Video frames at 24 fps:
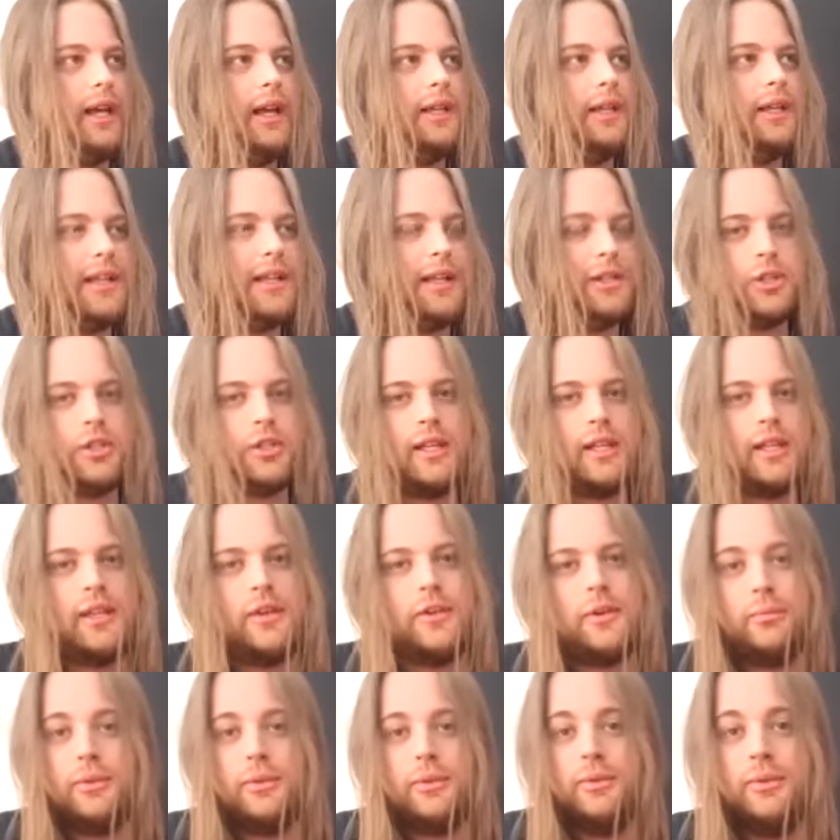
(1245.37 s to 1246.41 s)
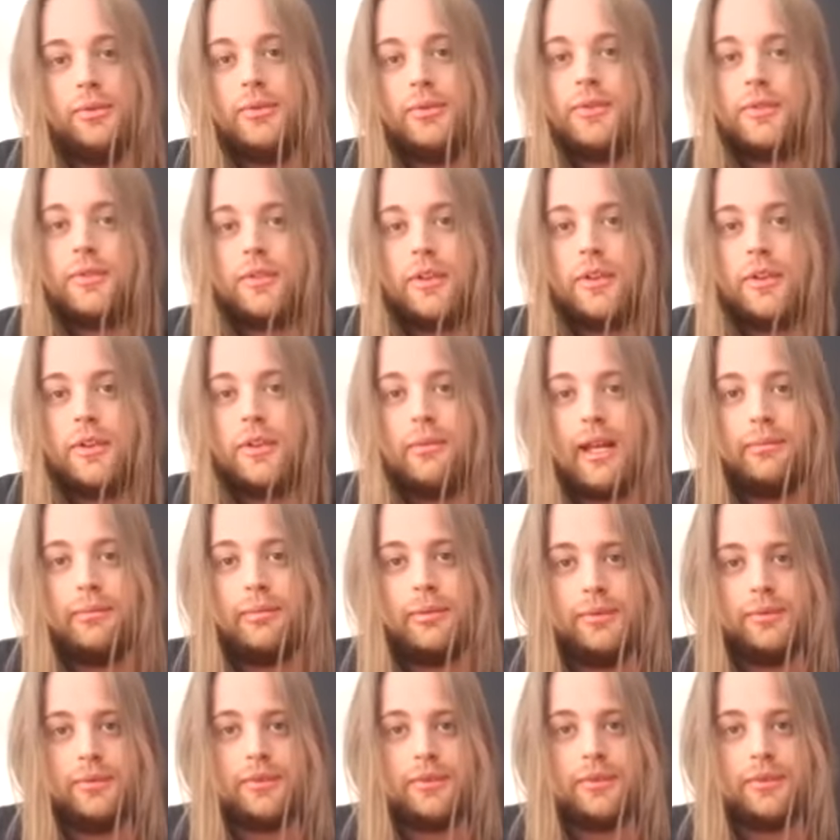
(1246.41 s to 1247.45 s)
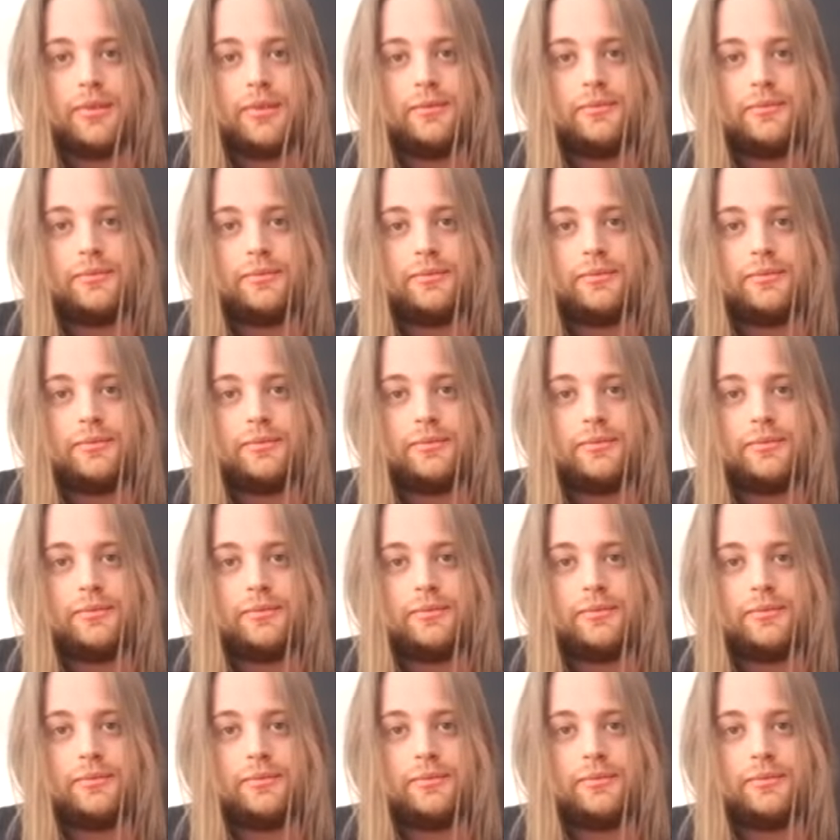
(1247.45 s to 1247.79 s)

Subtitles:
essentially there are blues, there are minor blues.